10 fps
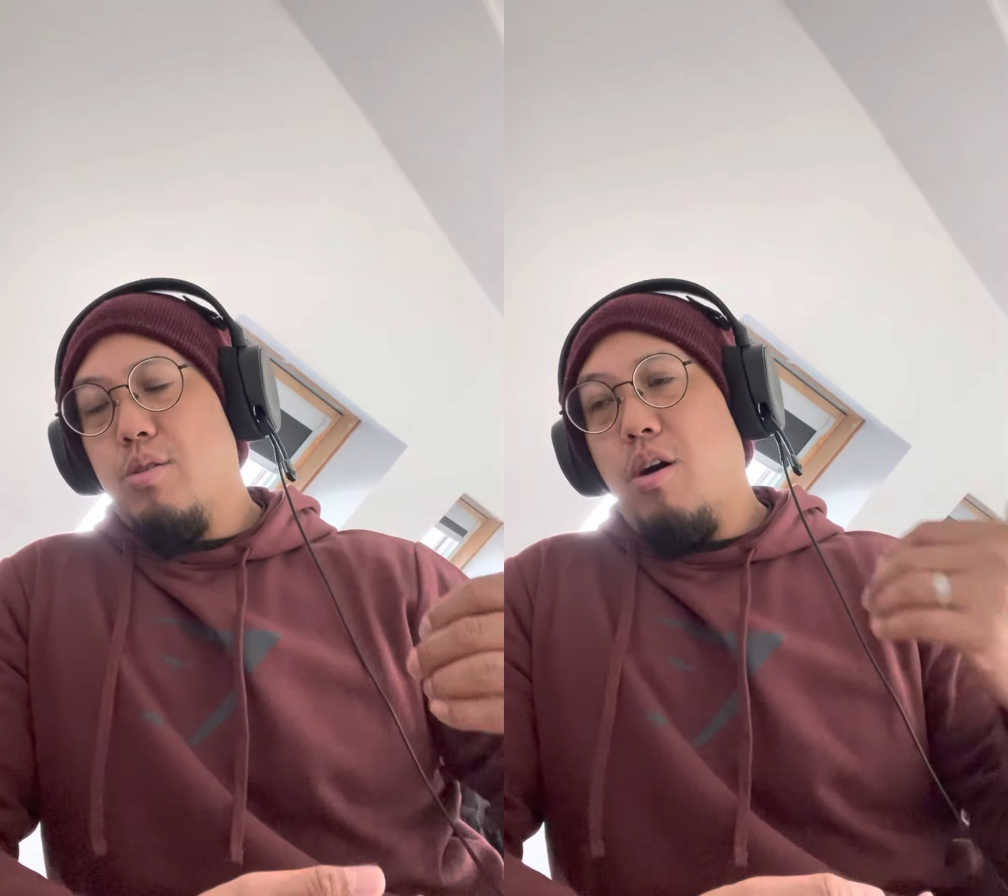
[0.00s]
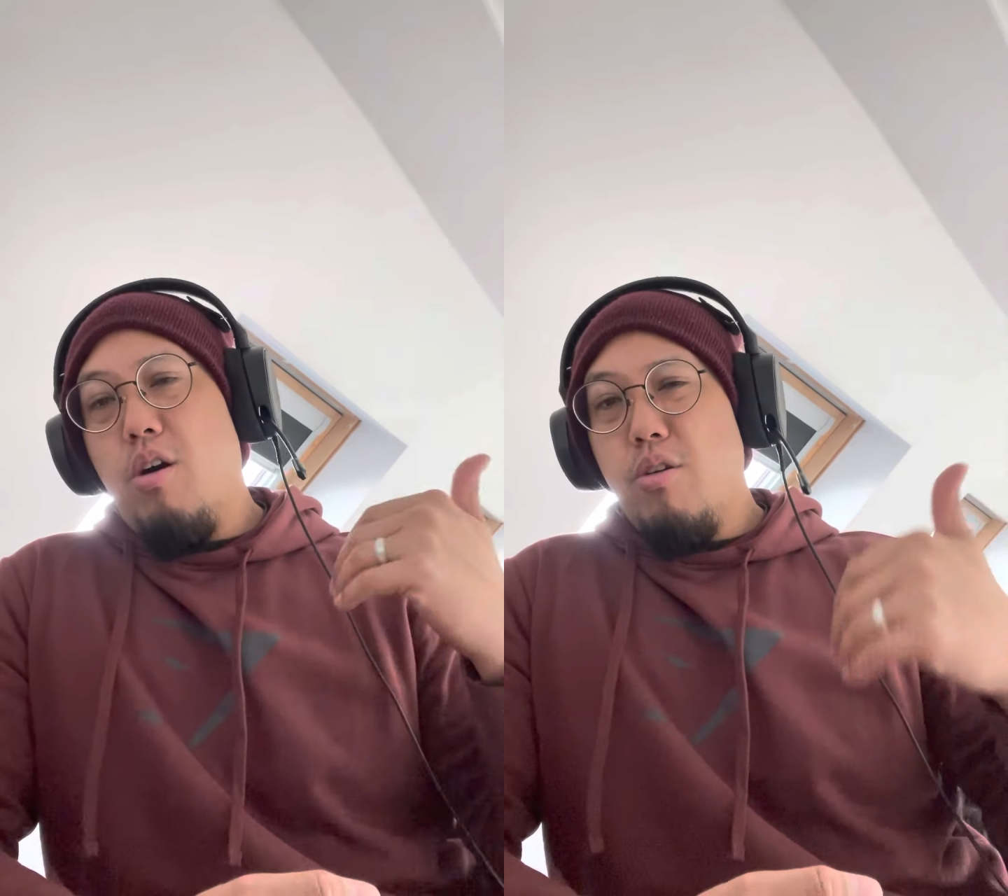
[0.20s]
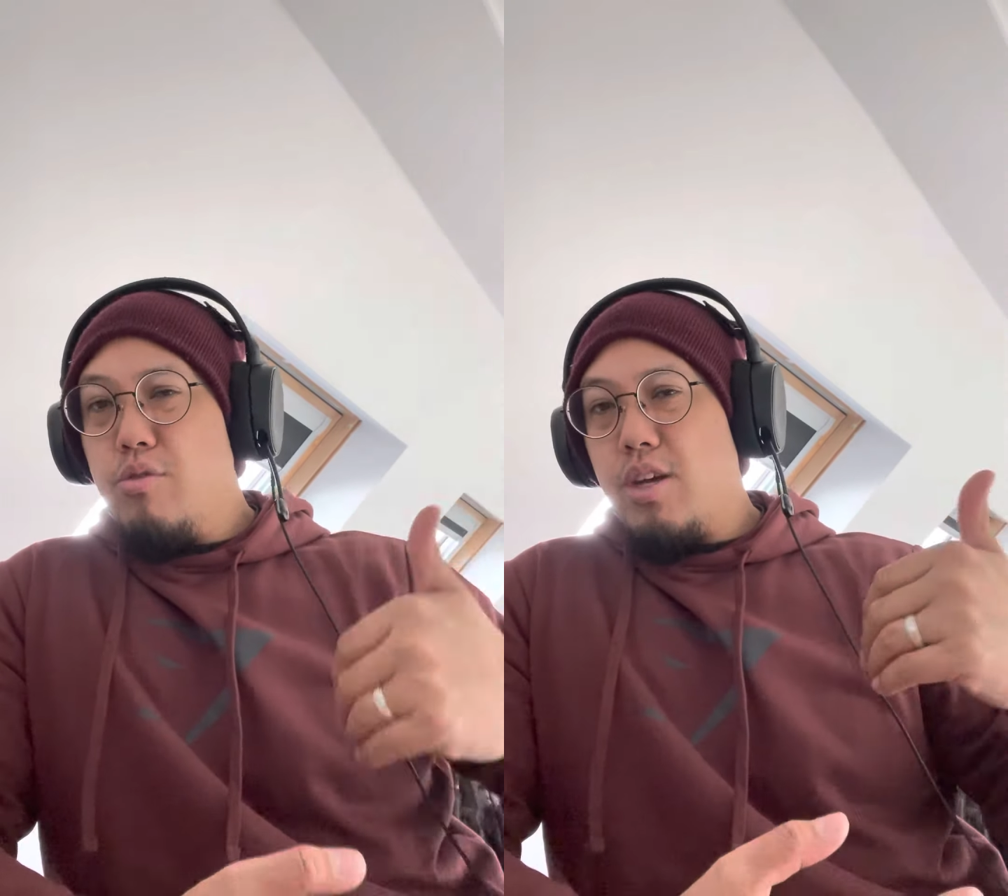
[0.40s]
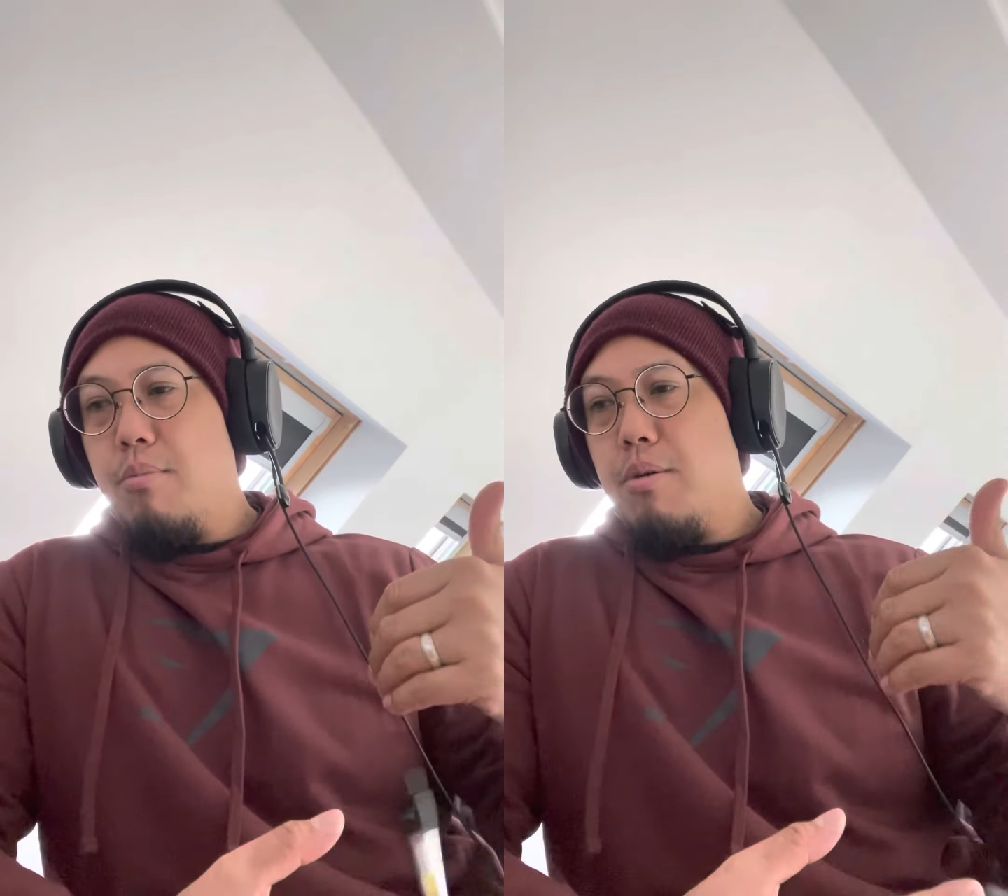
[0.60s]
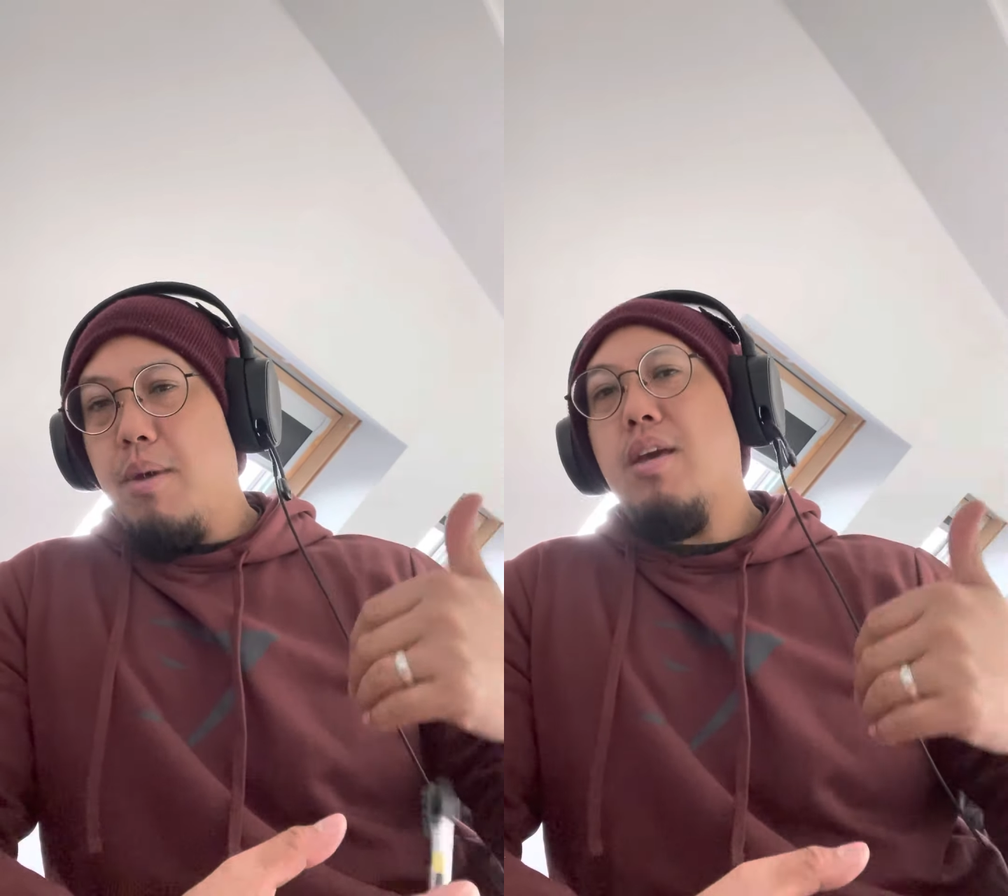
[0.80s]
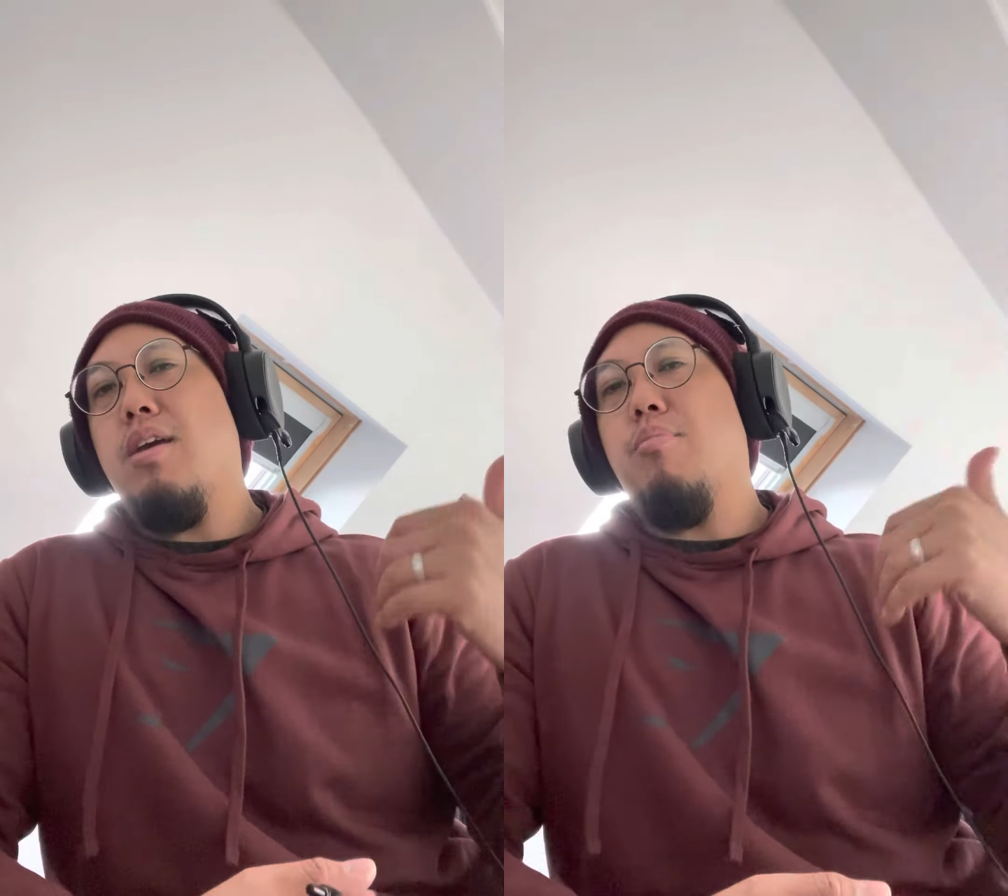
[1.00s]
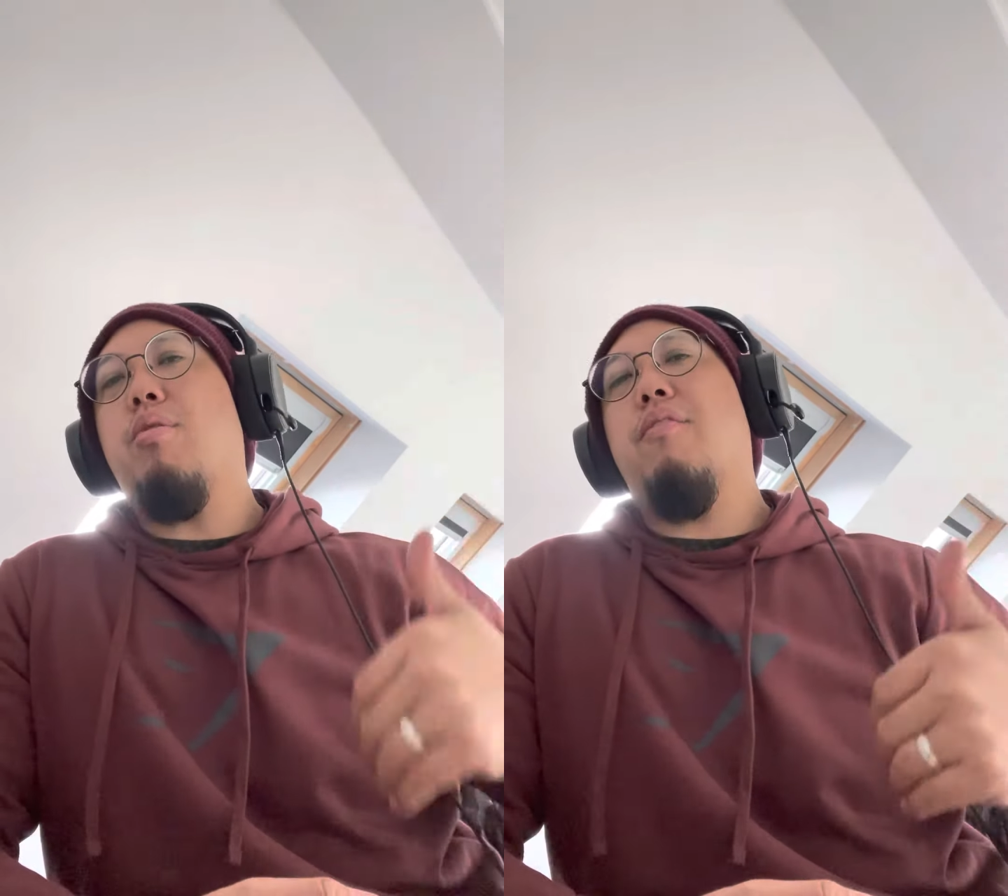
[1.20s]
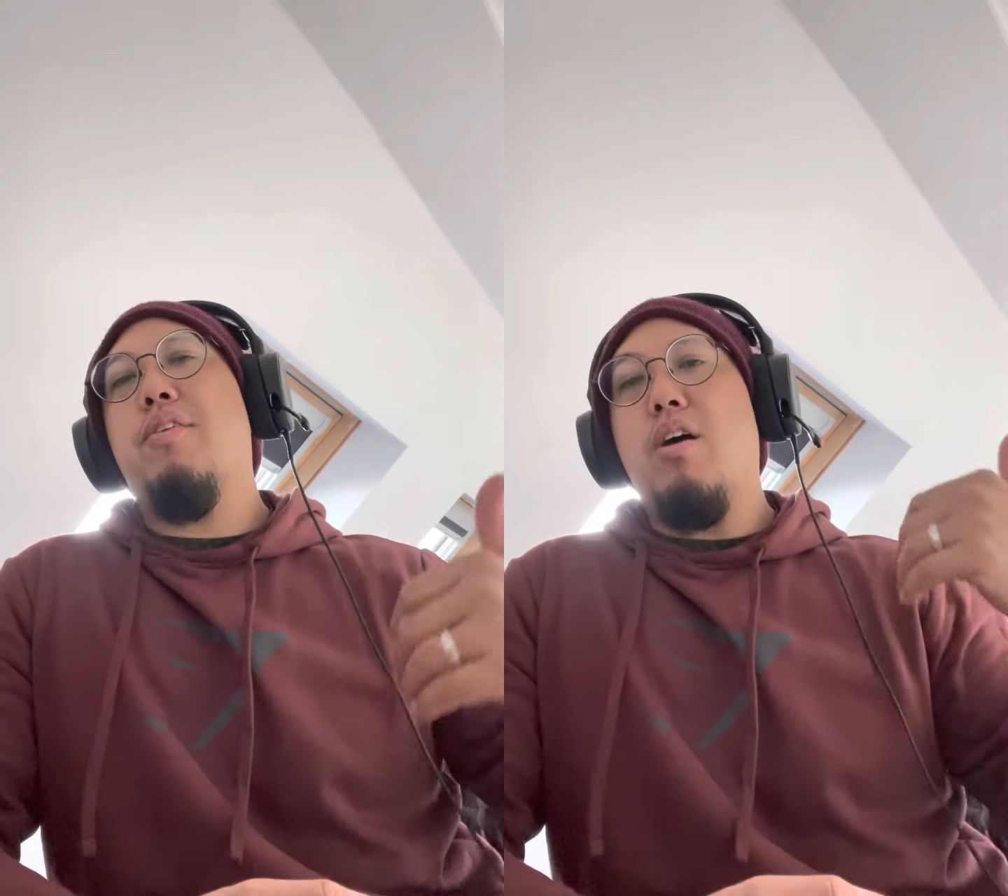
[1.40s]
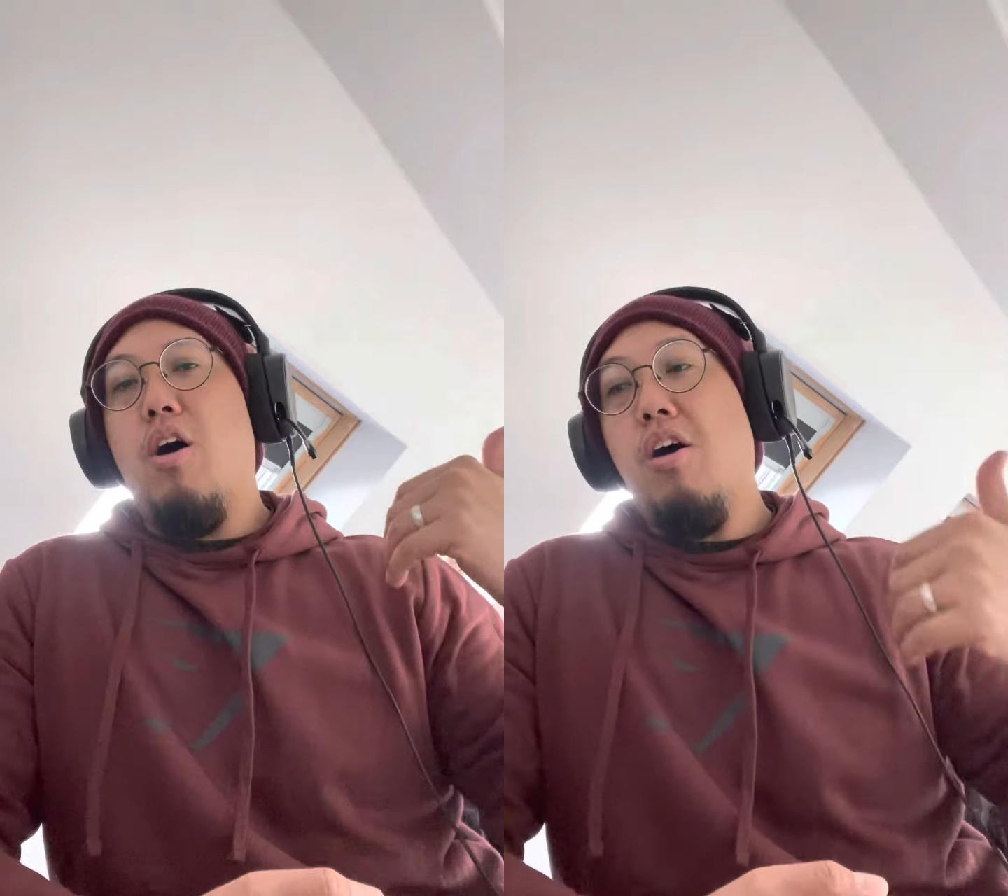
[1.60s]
So are you going to be making a profit